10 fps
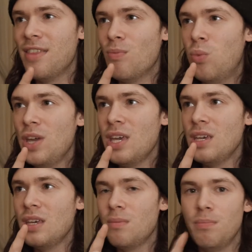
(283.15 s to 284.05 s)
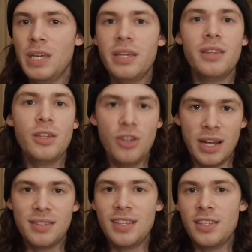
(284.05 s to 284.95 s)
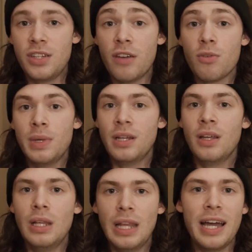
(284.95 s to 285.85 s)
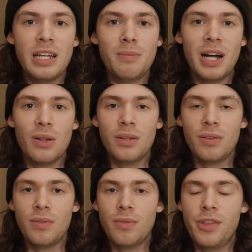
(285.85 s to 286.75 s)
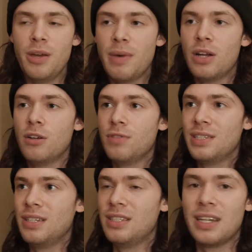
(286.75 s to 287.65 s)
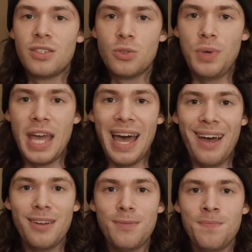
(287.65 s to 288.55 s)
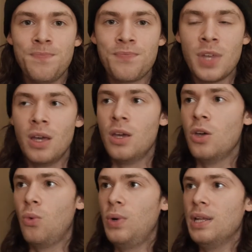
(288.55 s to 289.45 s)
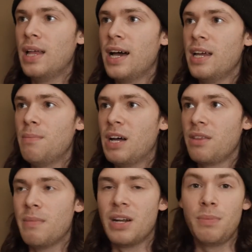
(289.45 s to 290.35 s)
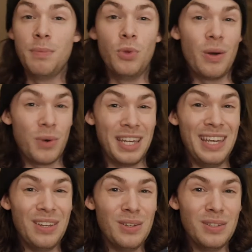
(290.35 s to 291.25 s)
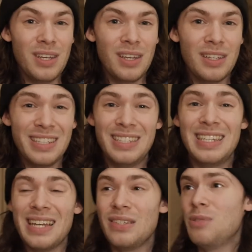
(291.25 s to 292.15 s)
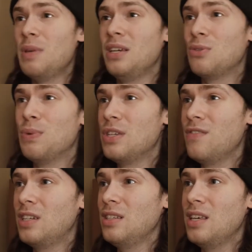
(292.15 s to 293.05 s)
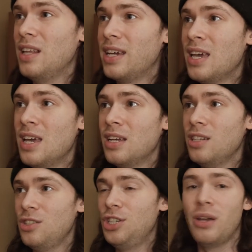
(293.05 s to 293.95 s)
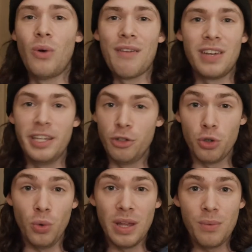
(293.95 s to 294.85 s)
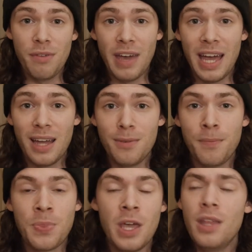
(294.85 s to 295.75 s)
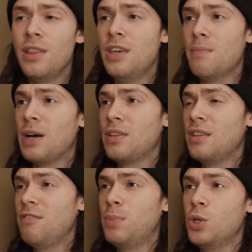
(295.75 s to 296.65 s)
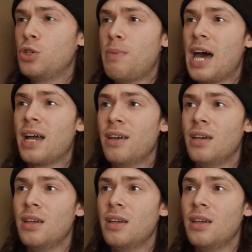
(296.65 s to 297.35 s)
we, being the United States government, lied about the amount of successes we had. We lied about the amount of people that were killed, successes being specifically like geographic control that we've had, the amount that they've pushed back